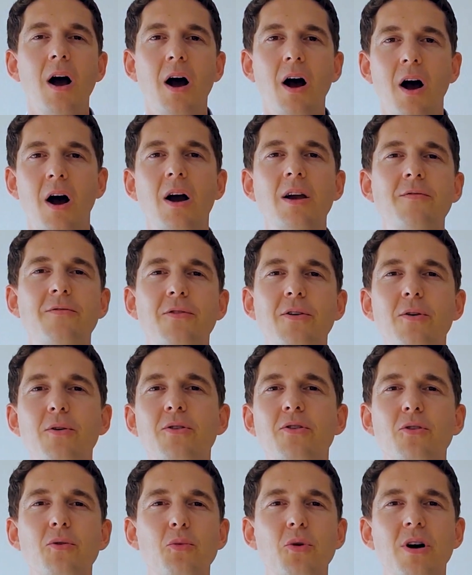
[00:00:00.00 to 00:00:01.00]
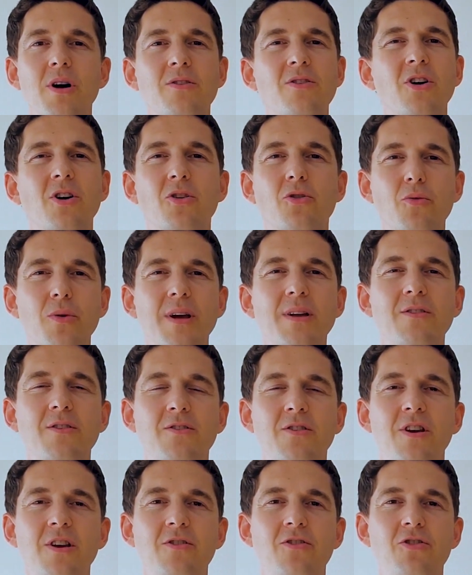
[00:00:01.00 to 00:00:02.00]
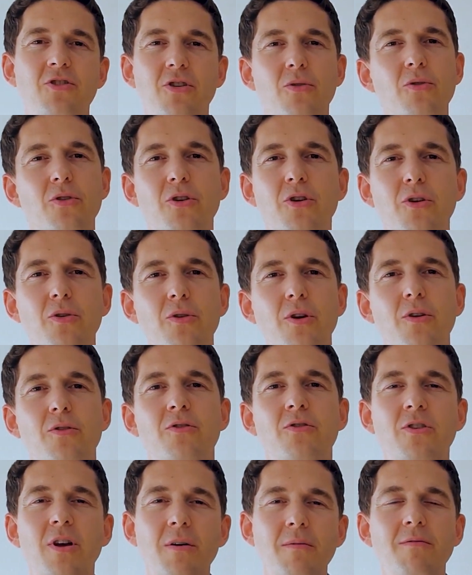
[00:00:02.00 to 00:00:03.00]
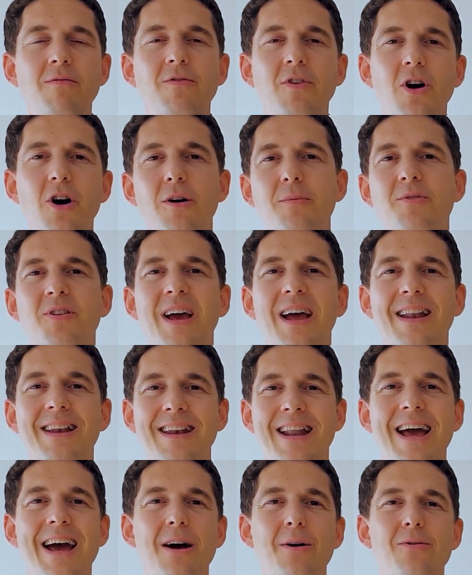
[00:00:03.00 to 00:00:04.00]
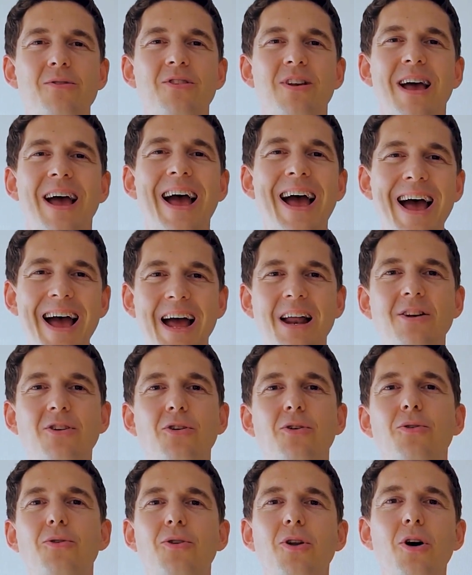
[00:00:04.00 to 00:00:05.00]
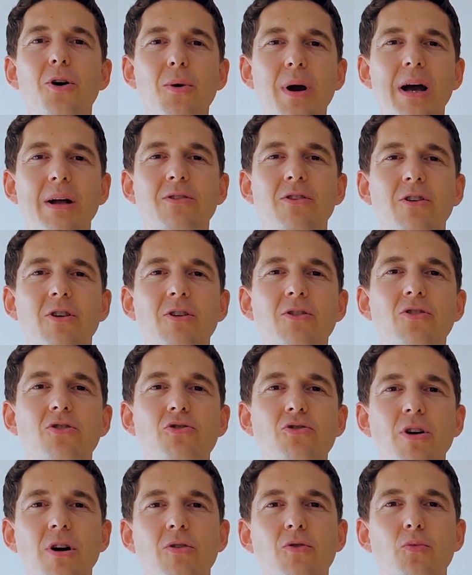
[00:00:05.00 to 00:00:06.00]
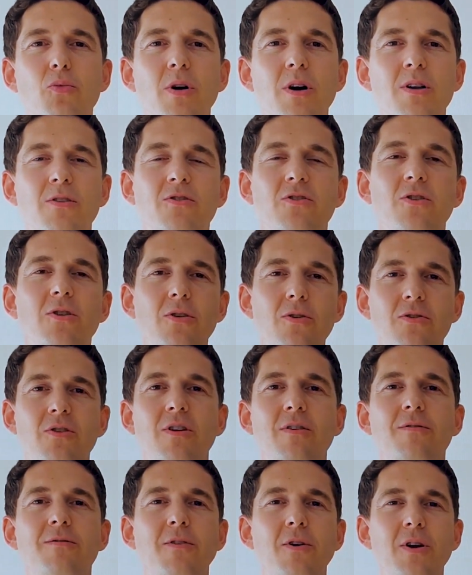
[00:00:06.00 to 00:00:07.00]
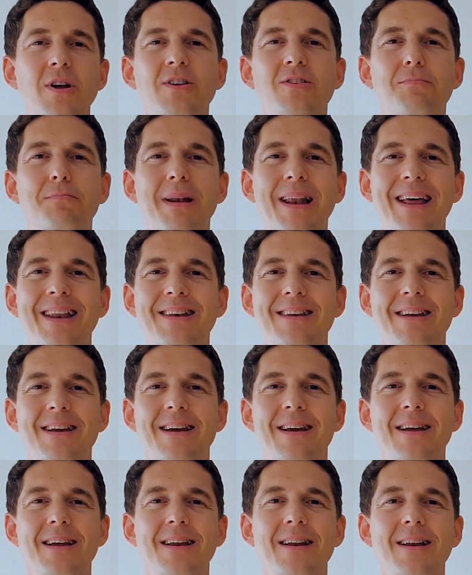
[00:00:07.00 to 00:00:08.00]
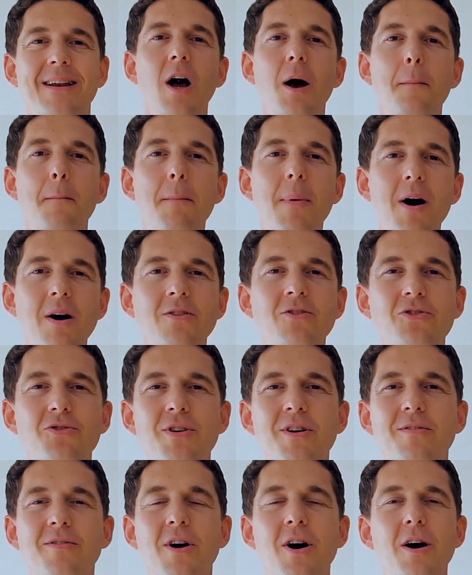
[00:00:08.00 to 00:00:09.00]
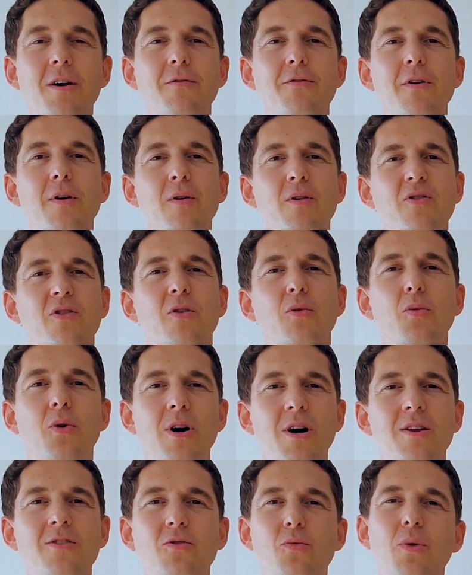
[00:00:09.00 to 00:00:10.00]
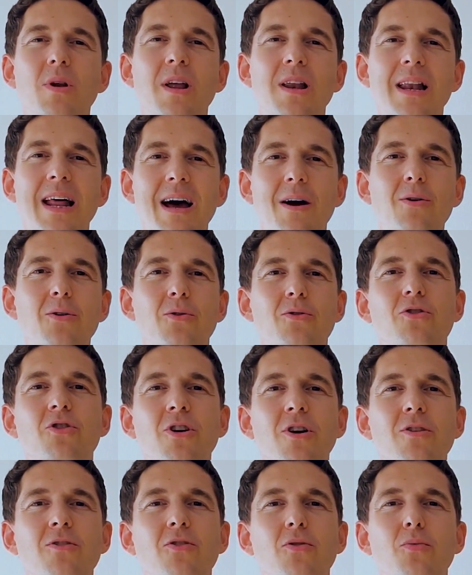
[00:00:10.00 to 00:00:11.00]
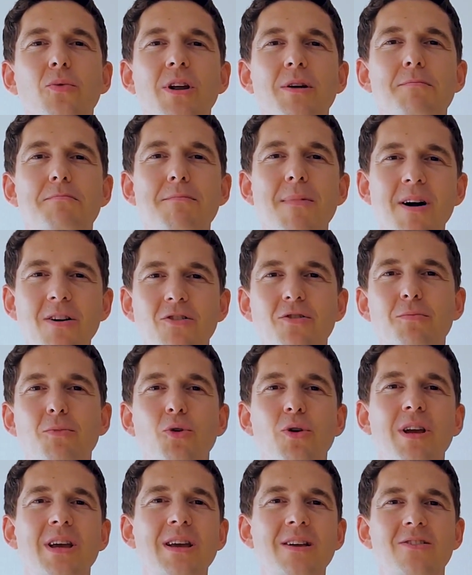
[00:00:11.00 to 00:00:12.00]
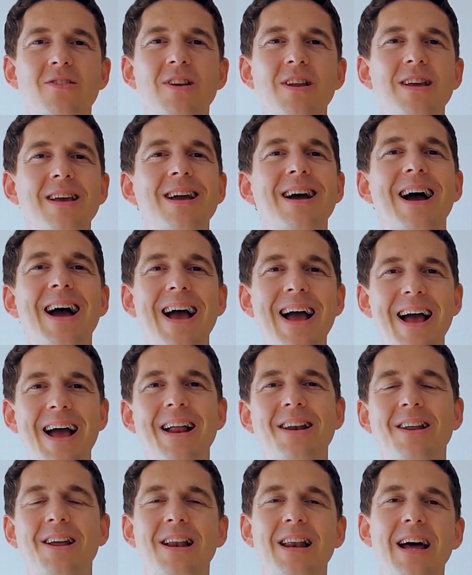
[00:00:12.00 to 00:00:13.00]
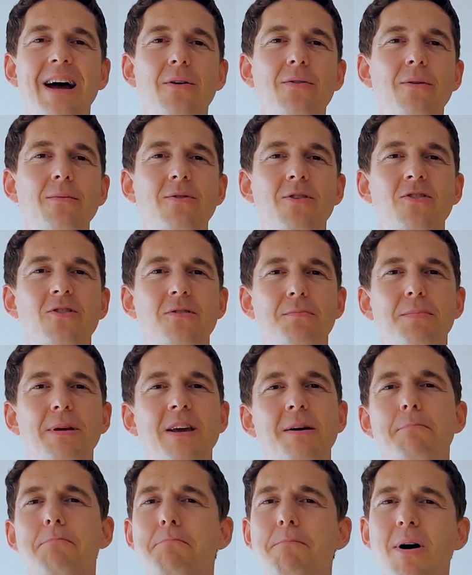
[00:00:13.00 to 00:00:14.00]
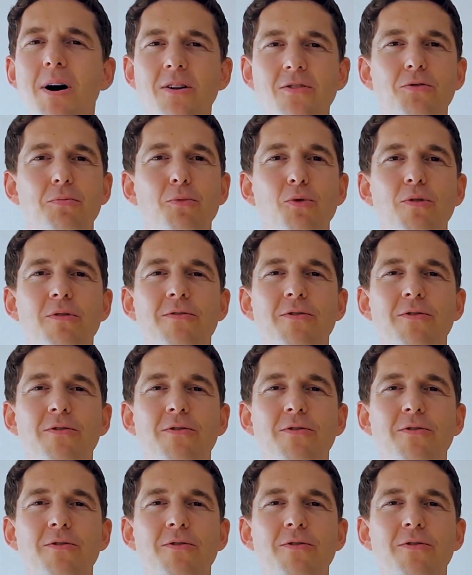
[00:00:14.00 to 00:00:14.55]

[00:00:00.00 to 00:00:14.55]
High frequency words are great to teach children who know some verbs and nouns and who know how to construct words using phonics blending. Mastery of high frequency words will allow your child to read much more easily and allow them to speak much more